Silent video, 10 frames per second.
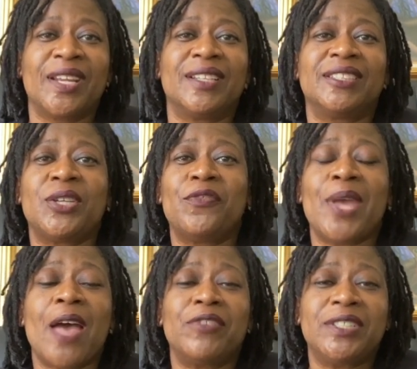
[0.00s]
So if
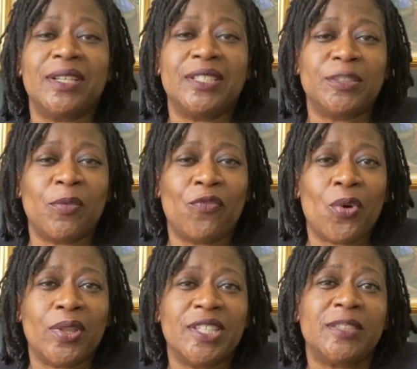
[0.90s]
you haven't done this
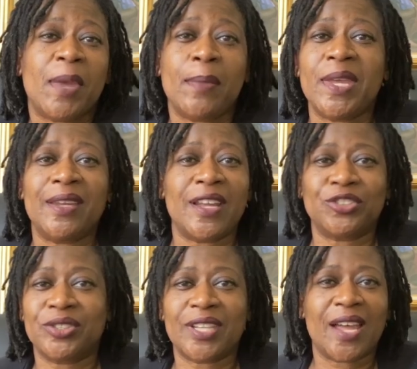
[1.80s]
before, this may be an
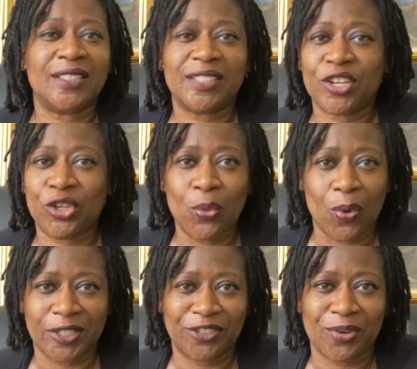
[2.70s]
exercise that you
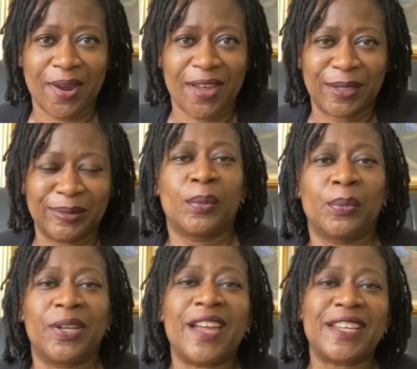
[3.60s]
want to try.
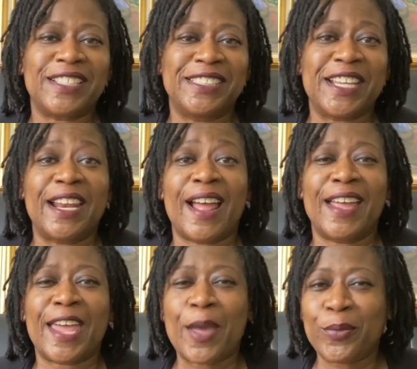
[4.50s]
But like I said,
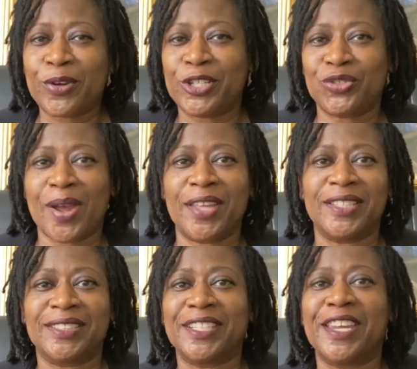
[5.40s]
I am going to try
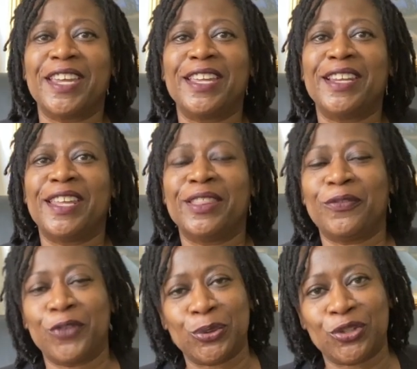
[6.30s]
this again in
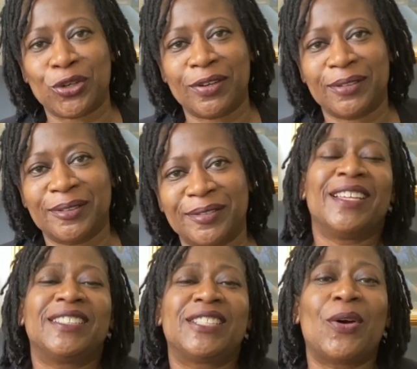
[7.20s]
the future.
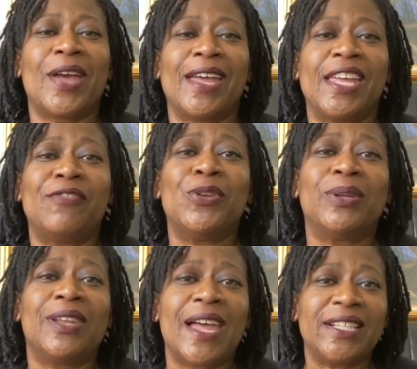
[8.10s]
So hey, if you
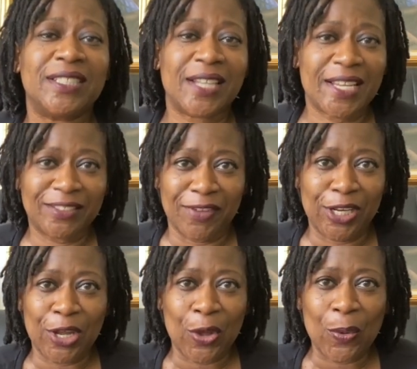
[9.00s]
like today's
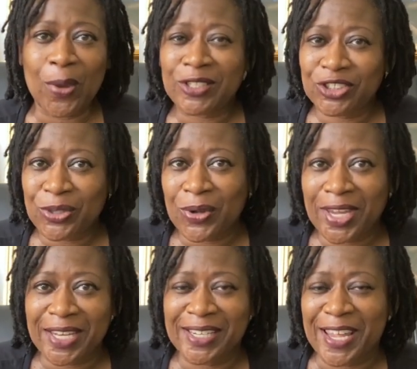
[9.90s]
video, why don't you go
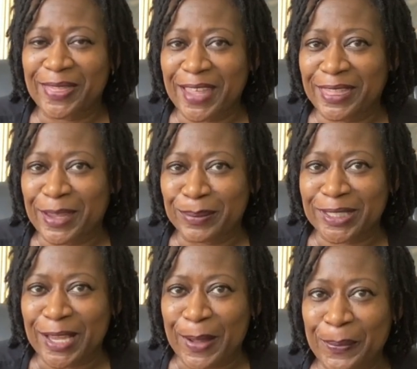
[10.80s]
ahead and hit that
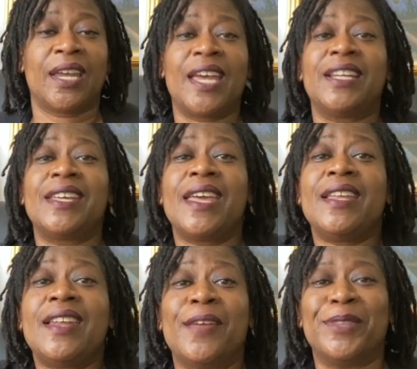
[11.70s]
thumbs up? And
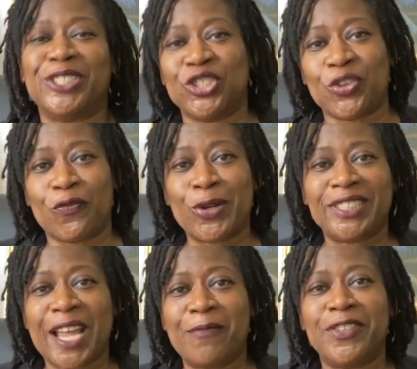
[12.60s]
again, if this is your
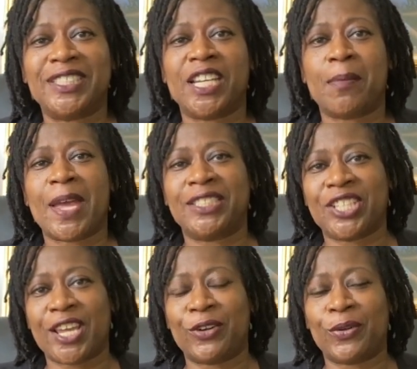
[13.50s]
first time visiting my
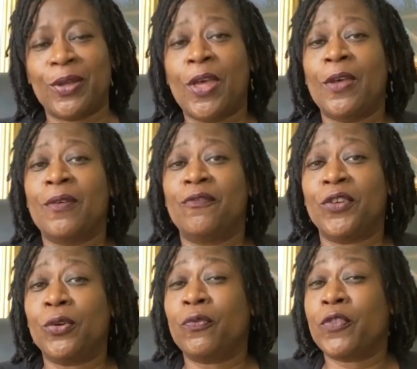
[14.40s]
channel,
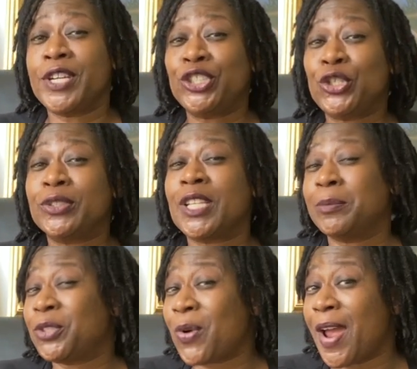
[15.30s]
Feel free to
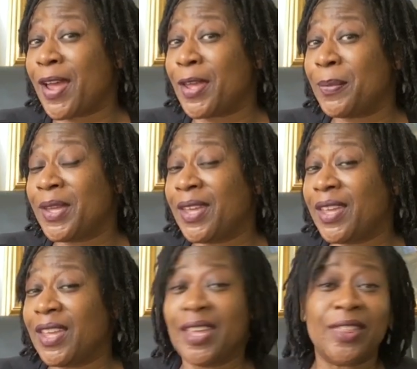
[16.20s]
subscribe,
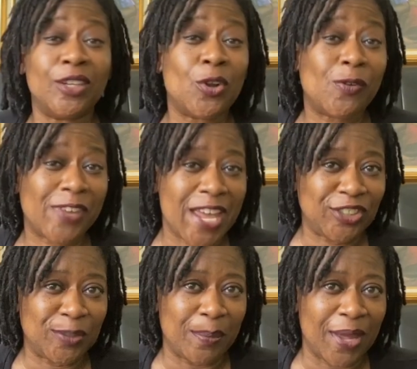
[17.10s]
hit the
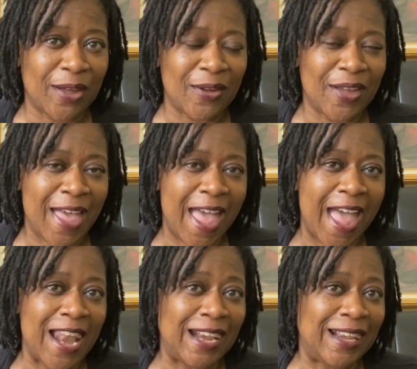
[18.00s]
notification bell,
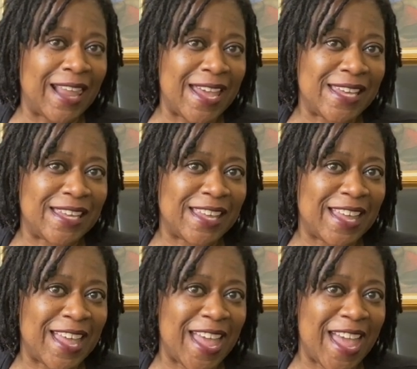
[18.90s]
like,
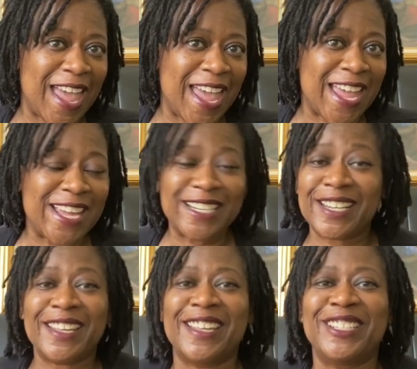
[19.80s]
and
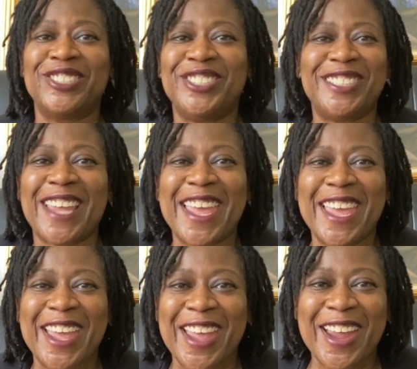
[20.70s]

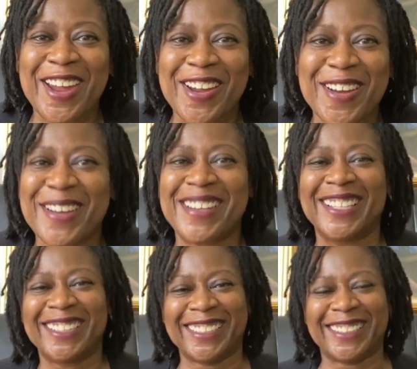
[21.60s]
share.
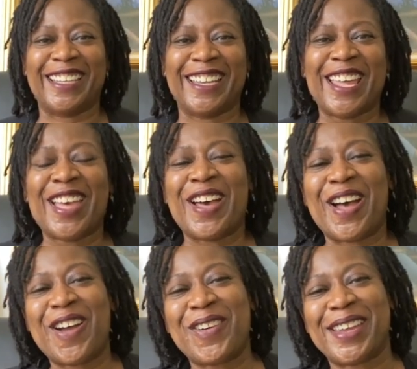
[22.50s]

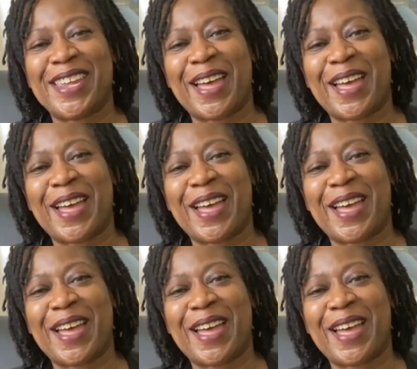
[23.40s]
All right.